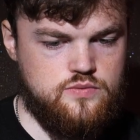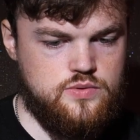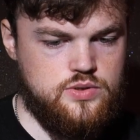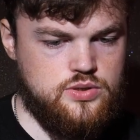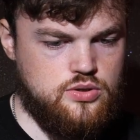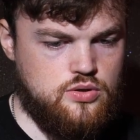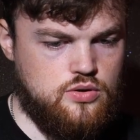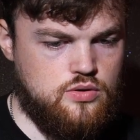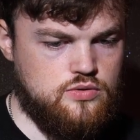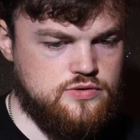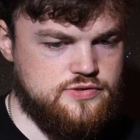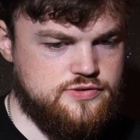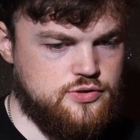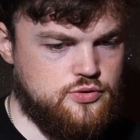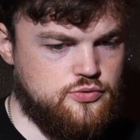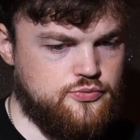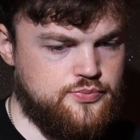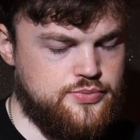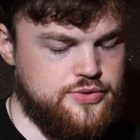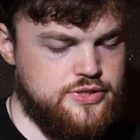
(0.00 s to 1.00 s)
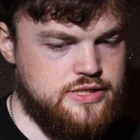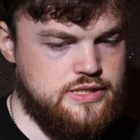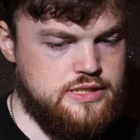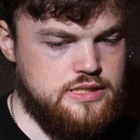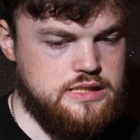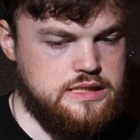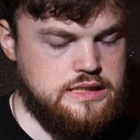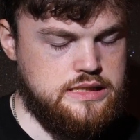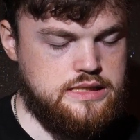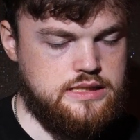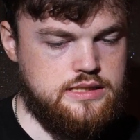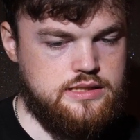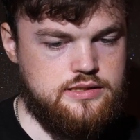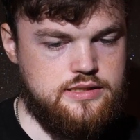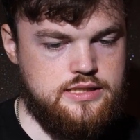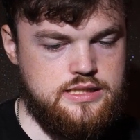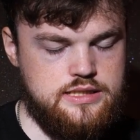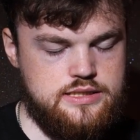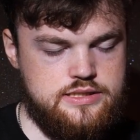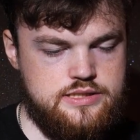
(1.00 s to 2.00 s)
will also be
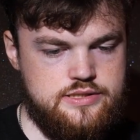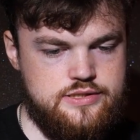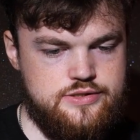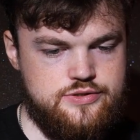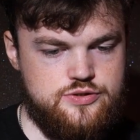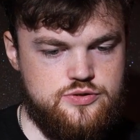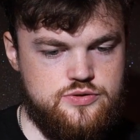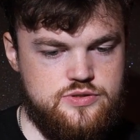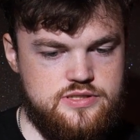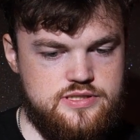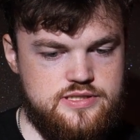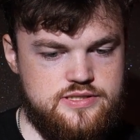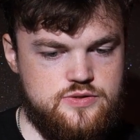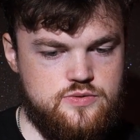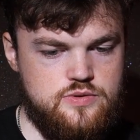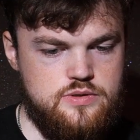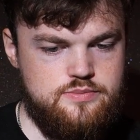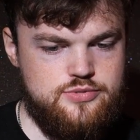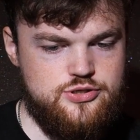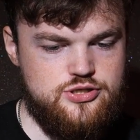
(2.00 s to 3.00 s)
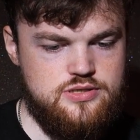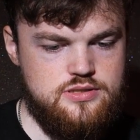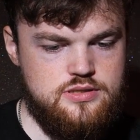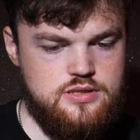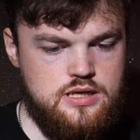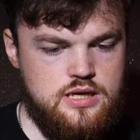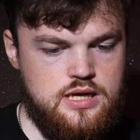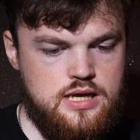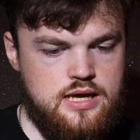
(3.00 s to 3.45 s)
linked into the description,